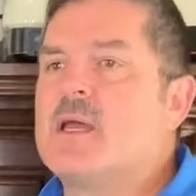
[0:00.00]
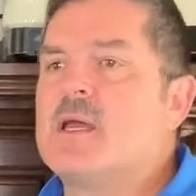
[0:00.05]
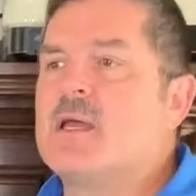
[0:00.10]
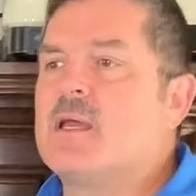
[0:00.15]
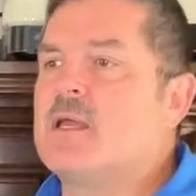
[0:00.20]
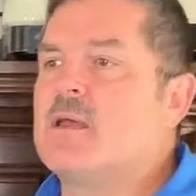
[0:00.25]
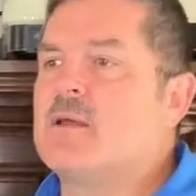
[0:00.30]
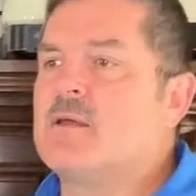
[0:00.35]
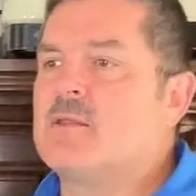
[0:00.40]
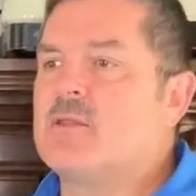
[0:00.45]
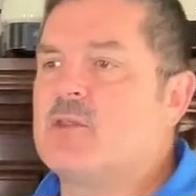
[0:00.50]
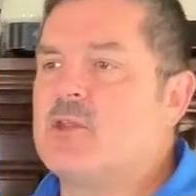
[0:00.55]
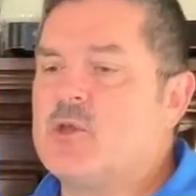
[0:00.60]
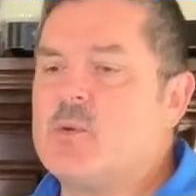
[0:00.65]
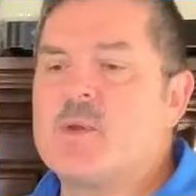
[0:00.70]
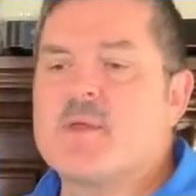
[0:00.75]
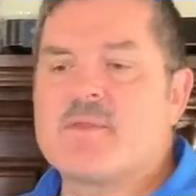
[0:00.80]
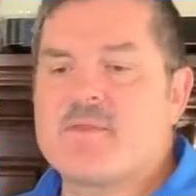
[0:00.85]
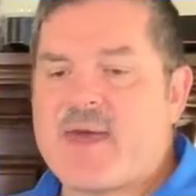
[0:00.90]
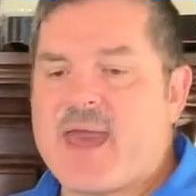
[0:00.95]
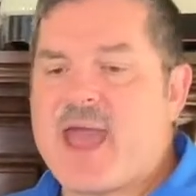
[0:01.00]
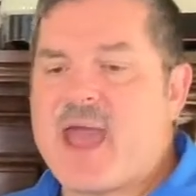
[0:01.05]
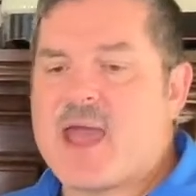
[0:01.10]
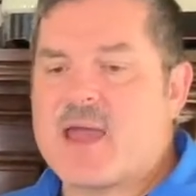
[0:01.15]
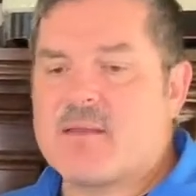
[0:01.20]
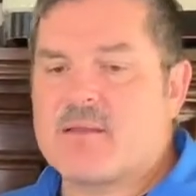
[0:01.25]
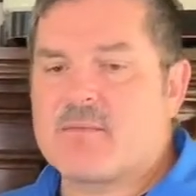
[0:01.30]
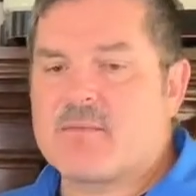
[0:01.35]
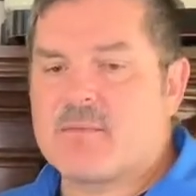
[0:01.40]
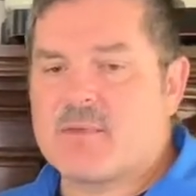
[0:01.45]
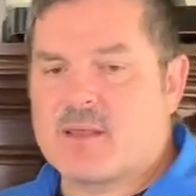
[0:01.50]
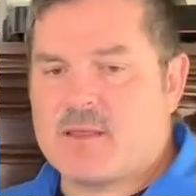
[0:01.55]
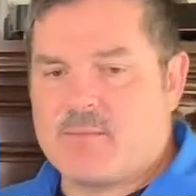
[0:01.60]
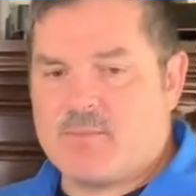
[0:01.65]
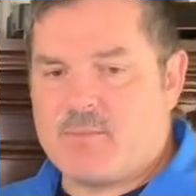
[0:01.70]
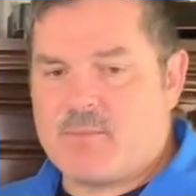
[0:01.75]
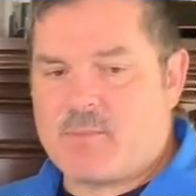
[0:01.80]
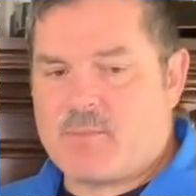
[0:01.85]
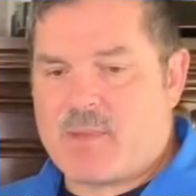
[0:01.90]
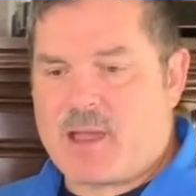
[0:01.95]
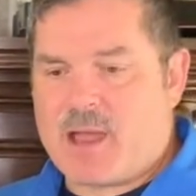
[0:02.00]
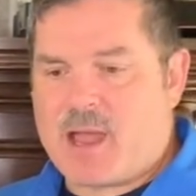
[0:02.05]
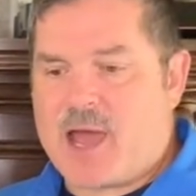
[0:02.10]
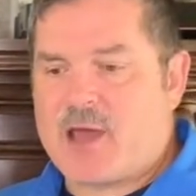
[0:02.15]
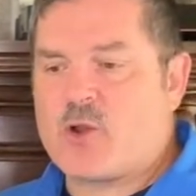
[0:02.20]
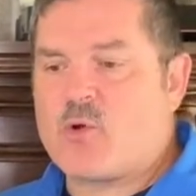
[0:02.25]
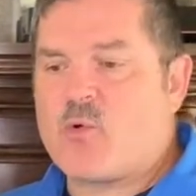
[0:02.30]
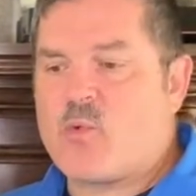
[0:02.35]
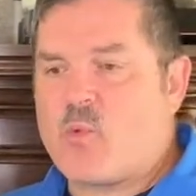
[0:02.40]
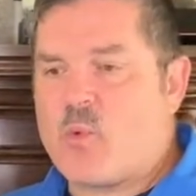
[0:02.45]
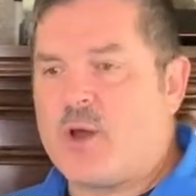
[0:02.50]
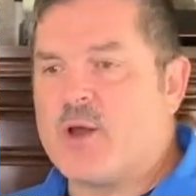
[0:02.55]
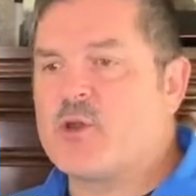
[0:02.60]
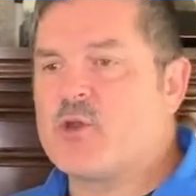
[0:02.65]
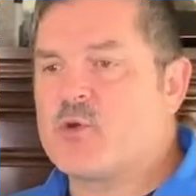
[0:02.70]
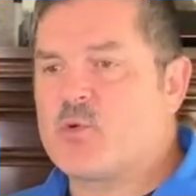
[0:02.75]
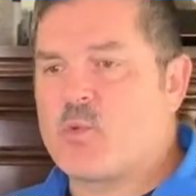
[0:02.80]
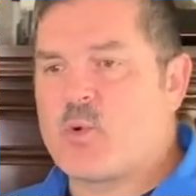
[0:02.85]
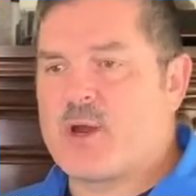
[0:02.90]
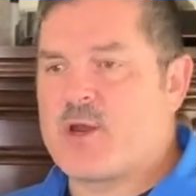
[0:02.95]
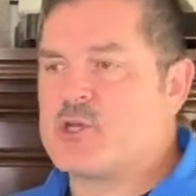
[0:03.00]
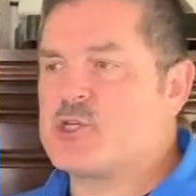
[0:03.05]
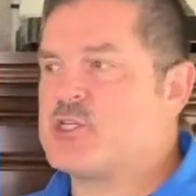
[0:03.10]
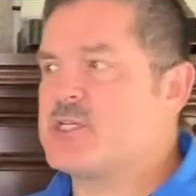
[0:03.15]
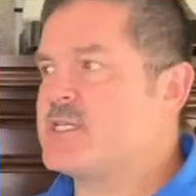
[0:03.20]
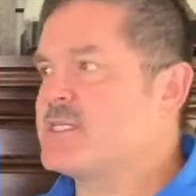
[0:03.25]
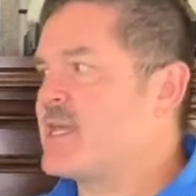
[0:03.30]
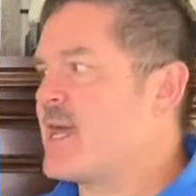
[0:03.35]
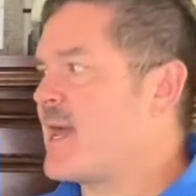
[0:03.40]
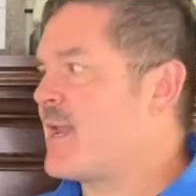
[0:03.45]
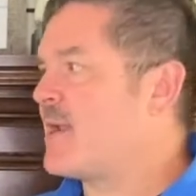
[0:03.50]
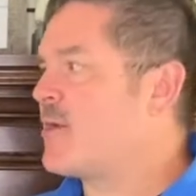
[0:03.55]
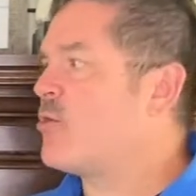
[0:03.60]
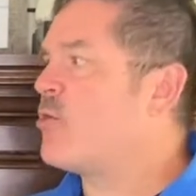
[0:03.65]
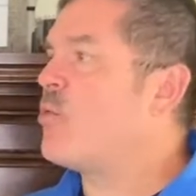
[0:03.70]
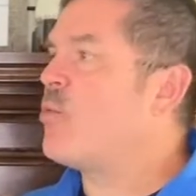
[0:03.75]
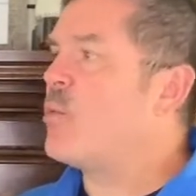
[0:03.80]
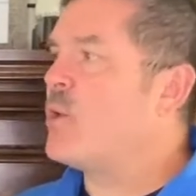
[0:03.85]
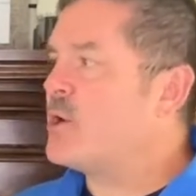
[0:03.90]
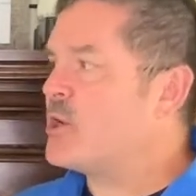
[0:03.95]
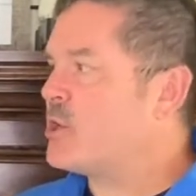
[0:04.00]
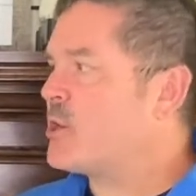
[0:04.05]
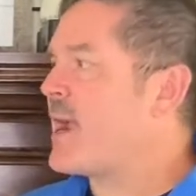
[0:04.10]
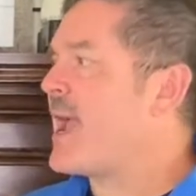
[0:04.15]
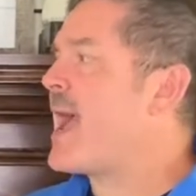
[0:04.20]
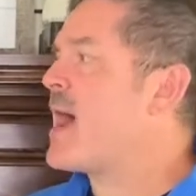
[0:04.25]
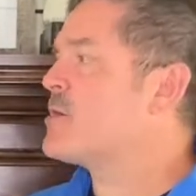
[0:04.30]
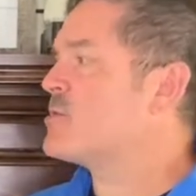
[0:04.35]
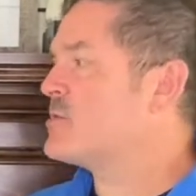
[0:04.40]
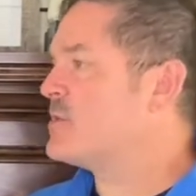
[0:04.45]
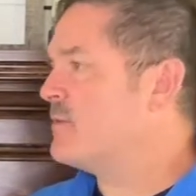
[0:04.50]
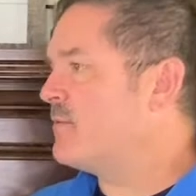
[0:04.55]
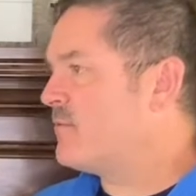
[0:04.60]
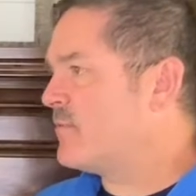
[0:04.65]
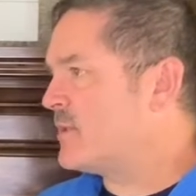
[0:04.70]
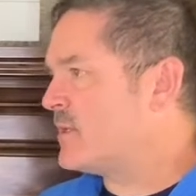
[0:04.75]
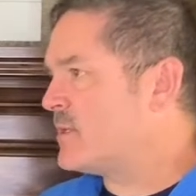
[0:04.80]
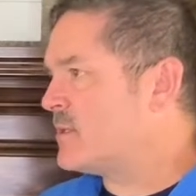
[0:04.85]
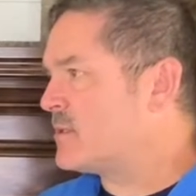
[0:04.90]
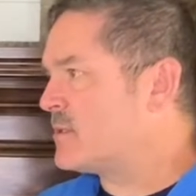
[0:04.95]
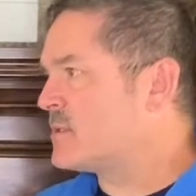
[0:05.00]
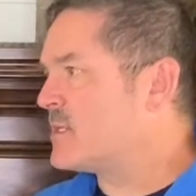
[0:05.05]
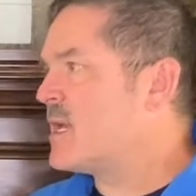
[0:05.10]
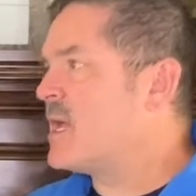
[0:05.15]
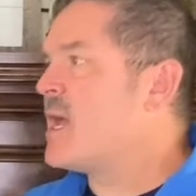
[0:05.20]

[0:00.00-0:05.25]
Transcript: Yeah, doing that, I don't wonder where she's at. I don't wonder how she feels.